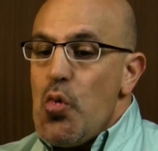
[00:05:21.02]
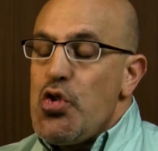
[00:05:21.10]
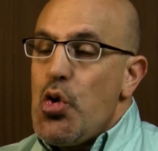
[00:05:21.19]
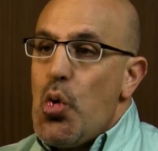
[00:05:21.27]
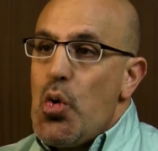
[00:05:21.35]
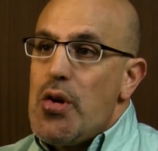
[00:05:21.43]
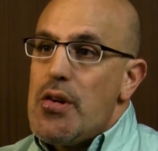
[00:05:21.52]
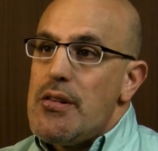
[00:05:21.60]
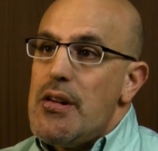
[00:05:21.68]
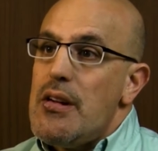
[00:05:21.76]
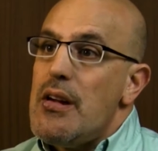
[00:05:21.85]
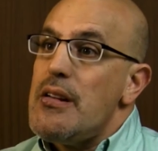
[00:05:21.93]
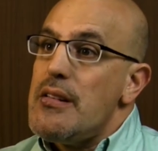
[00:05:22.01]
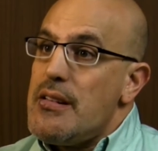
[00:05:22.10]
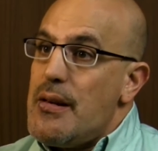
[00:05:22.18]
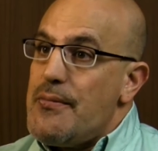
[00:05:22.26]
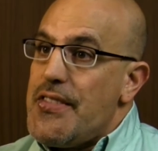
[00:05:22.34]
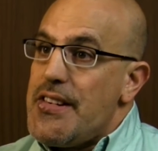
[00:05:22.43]
toured
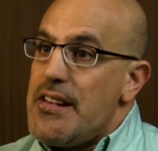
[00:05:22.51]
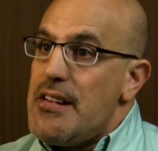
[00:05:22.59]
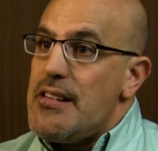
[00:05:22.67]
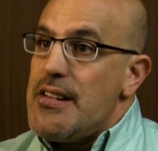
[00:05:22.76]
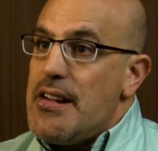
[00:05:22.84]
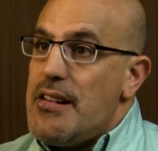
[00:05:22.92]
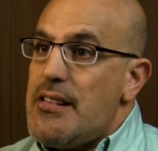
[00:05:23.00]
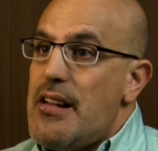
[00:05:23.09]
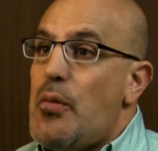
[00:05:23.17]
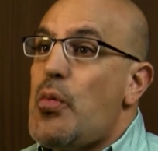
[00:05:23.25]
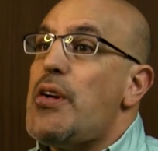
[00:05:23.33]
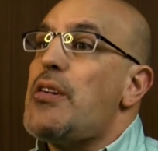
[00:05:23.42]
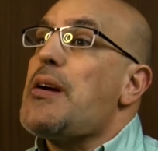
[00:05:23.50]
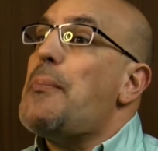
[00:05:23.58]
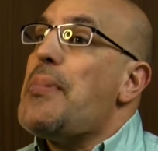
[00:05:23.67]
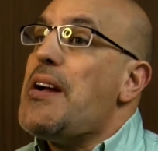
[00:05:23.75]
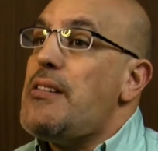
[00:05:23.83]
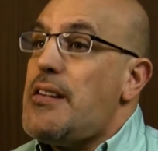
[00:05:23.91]
some facilities, and we were
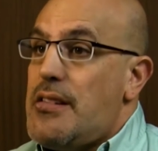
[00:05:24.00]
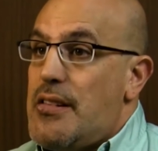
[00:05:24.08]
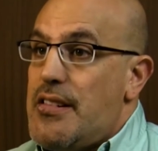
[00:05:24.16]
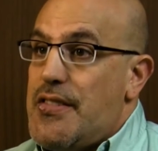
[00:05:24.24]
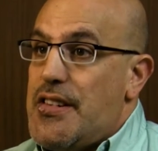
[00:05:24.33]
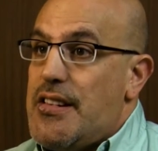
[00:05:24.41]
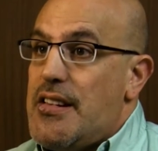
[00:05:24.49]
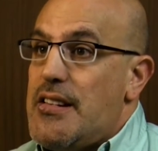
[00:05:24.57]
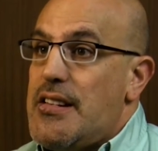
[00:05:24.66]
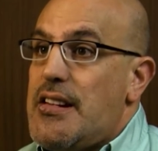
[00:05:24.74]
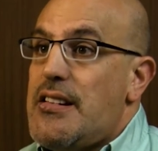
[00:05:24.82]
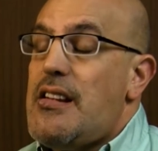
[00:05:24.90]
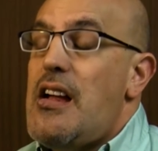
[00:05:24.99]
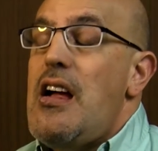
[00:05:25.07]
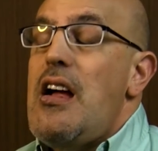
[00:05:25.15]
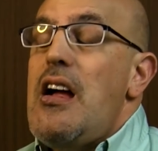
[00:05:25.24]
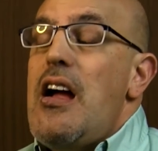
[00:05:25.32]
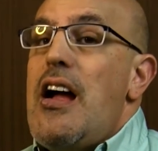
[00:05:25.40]
comparing those facilities.
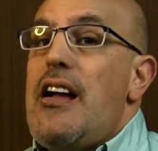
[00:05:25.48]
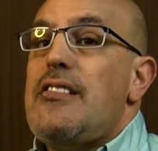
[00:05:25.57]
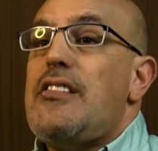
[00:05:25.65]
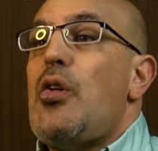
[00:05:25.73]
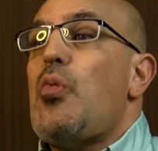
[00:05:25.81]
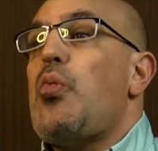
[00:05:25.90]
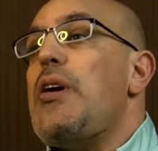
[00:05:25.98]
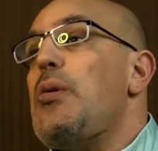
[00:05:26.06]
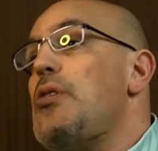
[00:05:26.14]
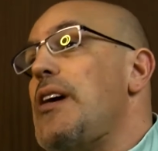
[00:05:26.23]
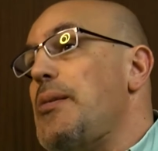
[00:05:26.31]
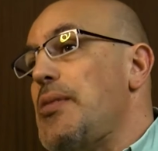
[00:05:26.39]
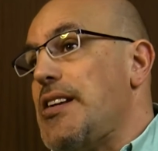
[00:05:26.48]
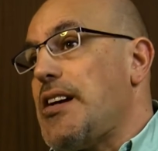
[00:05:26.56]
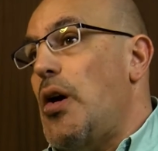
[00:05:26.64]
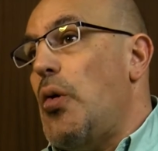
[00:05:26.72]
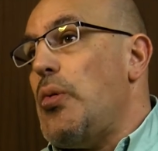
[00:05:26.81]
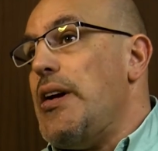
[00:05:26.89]
And so we were able to
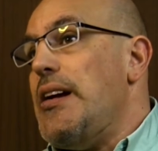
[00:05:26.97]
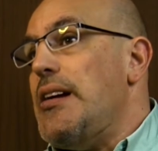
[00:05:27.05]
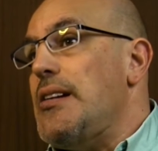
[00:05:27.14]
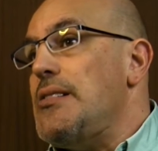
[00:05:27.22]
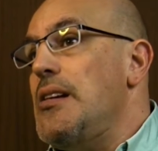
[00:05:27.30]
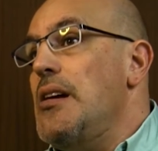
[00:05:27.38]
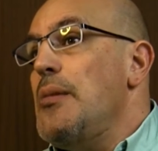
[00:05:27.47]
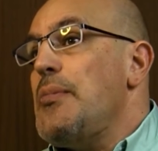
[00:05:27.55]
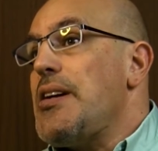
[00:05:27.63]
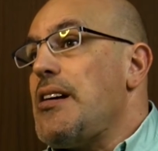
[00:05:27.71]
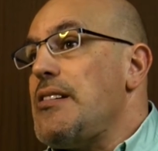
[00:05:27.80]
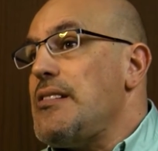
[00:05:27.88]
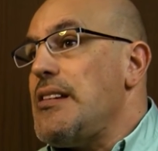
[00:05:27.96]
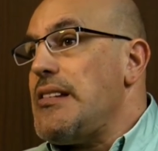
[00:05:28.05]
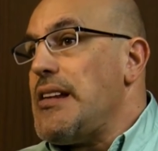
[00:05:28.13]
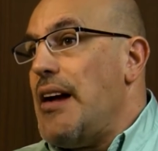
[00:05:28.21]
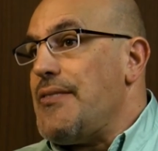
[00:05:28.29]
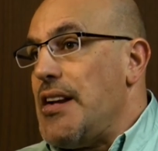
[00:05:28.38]
go in because the
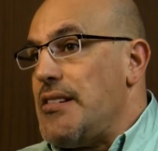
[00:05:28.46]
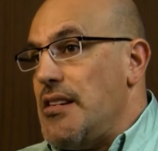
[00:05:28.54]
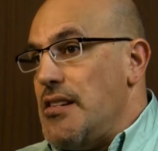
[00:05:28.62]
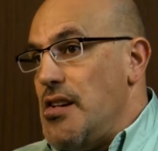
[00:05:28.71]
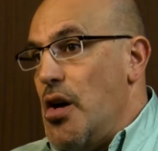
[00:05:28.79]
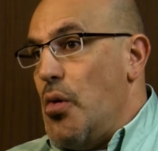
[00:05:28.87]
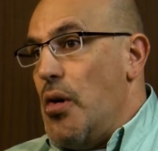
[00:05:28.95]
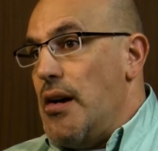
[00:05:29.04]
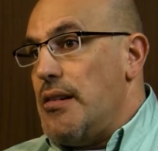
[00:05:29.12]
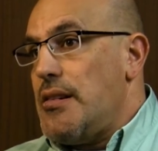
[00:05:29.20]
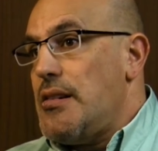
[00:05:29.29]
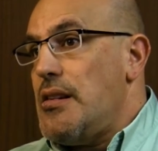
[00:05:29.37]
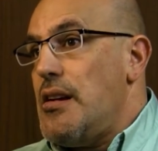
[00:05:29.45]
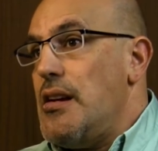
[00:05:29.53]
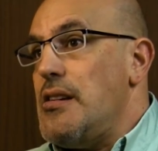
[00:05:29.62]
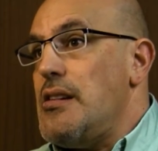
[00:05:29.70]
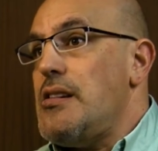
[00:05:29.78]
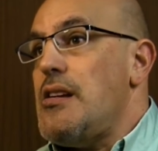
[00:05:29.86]
staff doesn't know us.
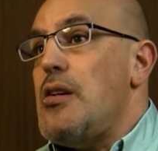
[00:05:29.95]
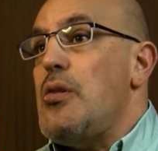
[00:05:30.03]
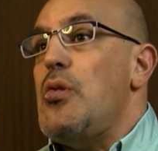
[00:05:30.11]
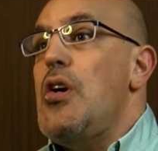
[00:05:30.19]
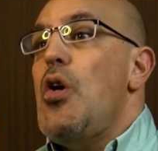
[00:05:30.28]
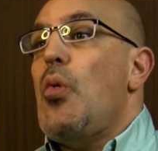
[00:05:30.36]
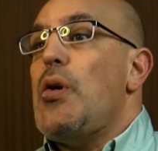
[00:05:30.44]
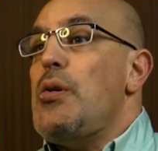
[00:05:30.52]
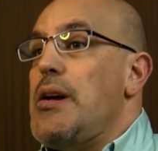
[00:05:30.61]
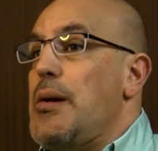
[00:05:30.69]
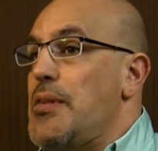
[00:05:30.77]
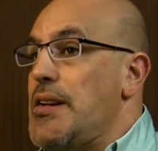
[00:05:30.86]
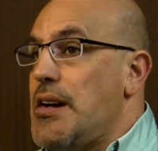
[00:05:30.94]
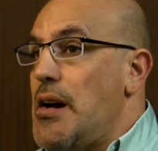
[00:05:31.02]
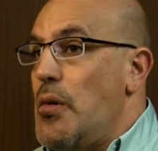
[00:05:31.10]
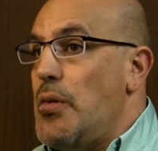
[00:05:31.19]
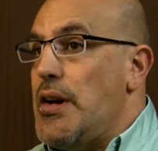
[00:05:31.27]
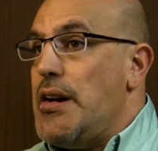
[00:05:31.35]
And so we were able to
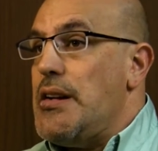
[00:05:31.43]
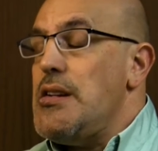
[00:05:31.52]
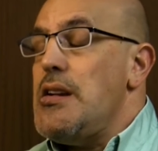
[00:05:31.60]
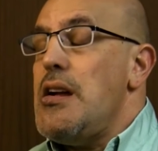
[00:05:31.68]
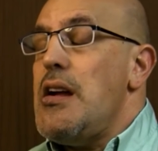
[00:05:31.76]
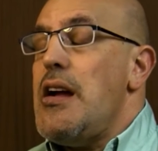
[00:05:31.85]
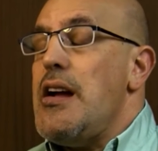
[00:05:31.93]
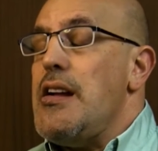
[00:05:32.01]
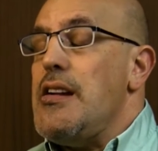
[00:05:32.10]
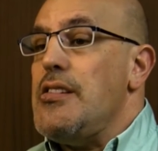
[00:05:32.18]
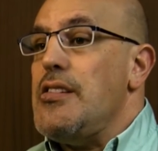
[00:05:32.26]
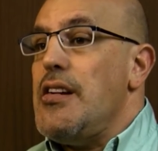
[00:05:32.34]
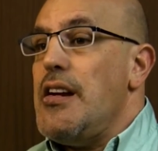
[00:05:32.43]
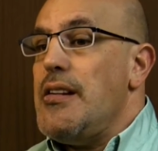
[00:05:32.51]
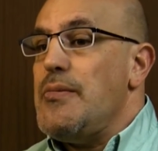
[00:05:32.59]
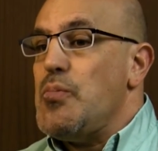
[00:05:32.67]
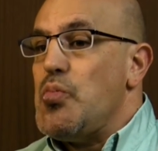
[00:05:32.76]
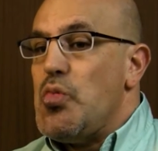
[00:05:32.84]
go in
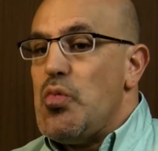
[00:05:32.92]
and